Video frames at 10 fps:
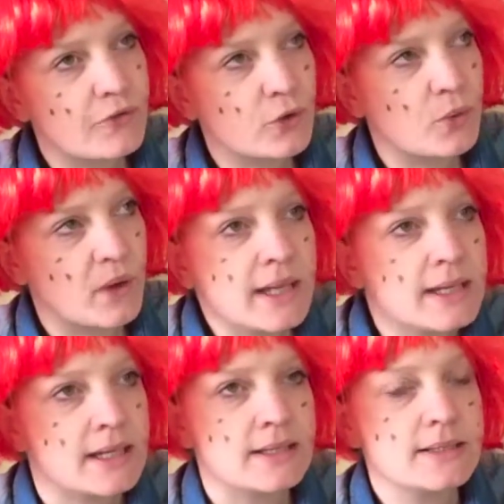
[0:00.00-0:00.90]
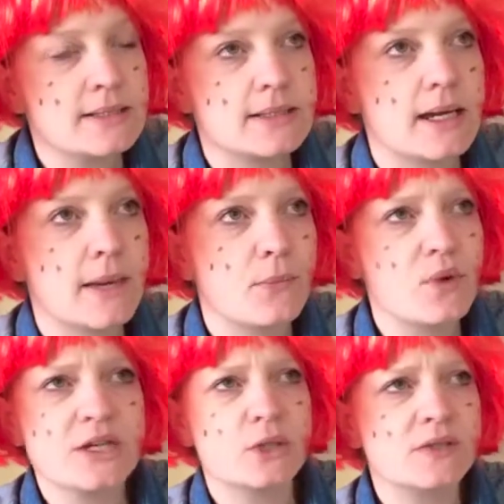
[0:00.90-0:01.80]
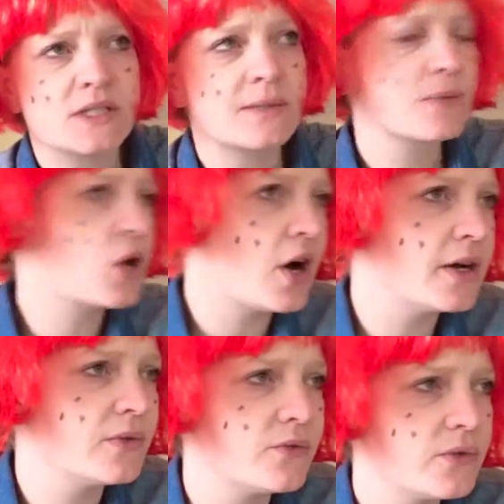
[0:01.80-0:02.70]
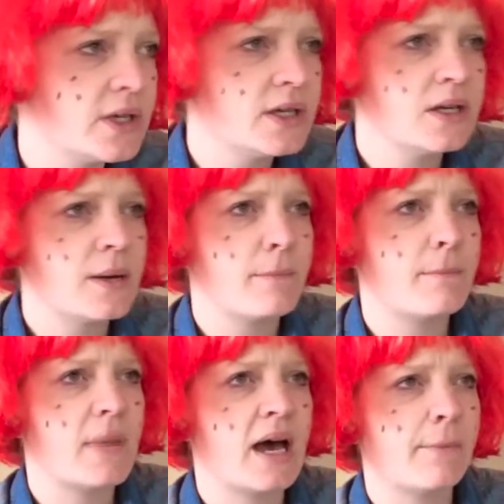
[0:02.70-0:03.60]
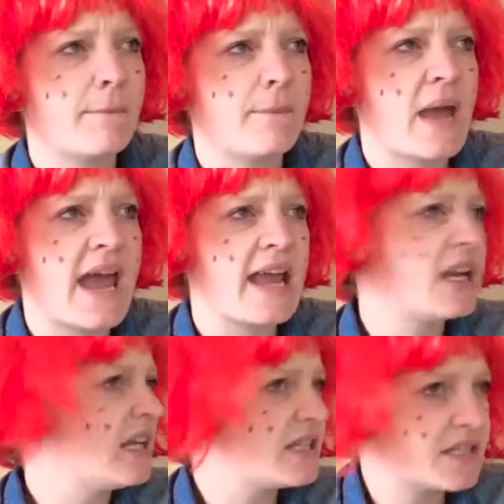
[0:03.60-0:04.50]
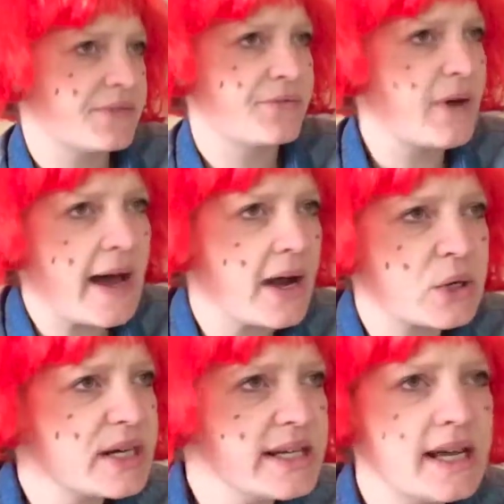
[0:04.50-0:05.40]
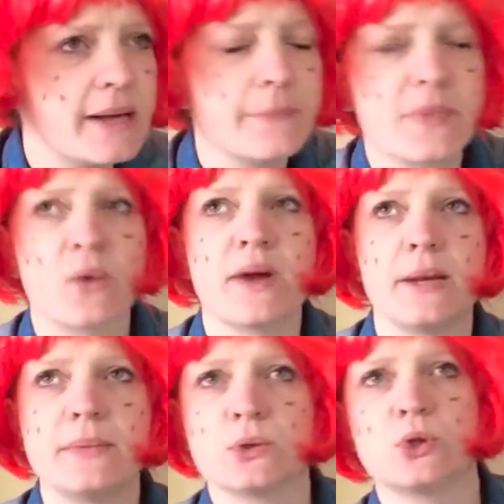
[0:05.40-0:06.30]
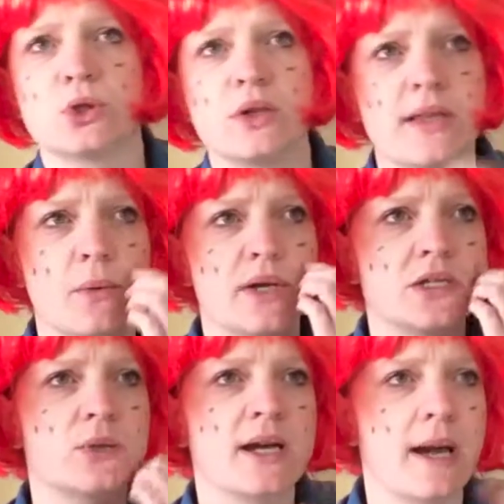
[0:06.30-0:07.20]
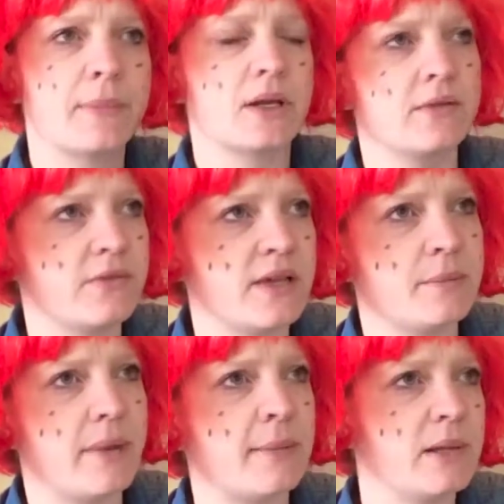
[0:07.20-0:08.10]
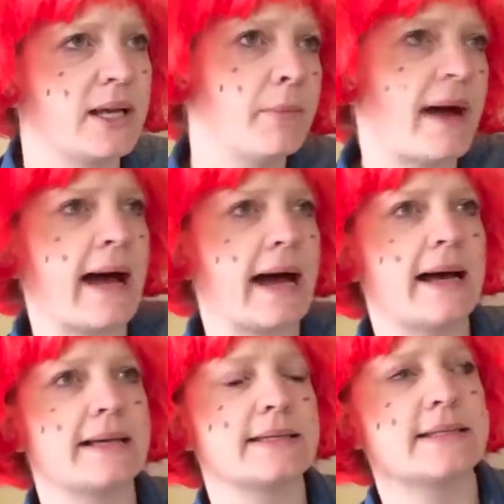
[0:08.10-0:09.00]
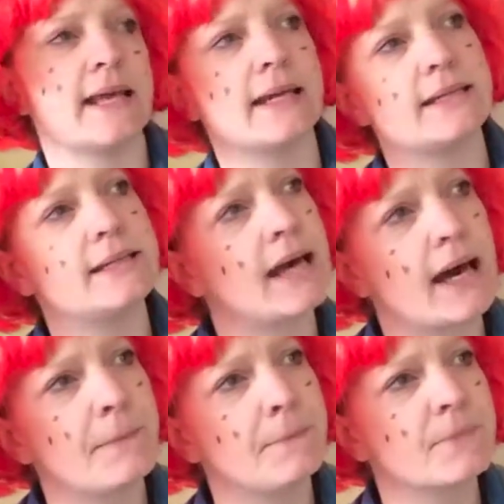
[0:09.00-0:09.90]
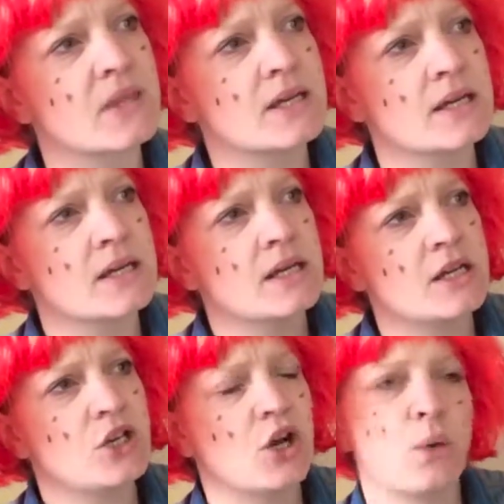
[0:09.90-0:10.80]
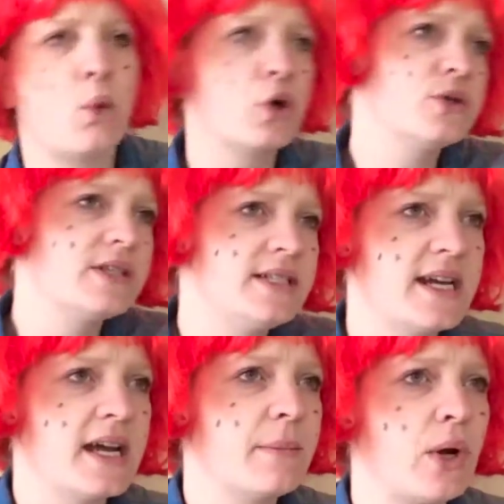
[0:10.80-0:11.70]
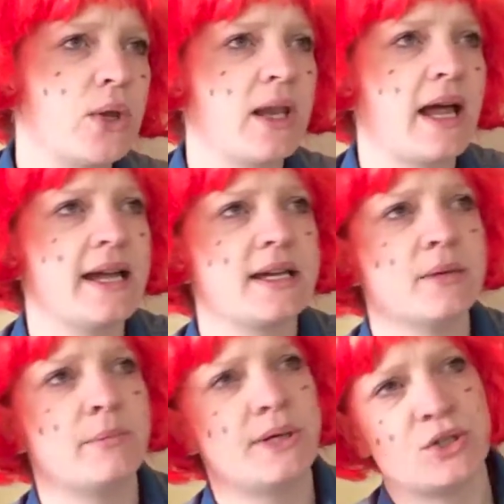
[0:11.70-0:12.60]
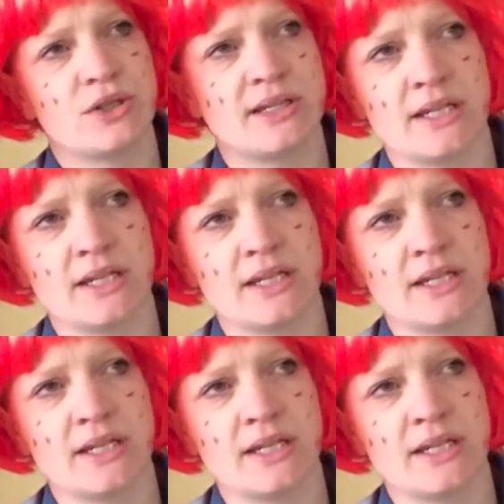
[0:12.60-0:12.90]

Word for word: for the weekend, um, went on some kind of um, manly safari um, around Mildura. They went to a couple of the public bars and, um, you know, wandered down by the lake and pitched a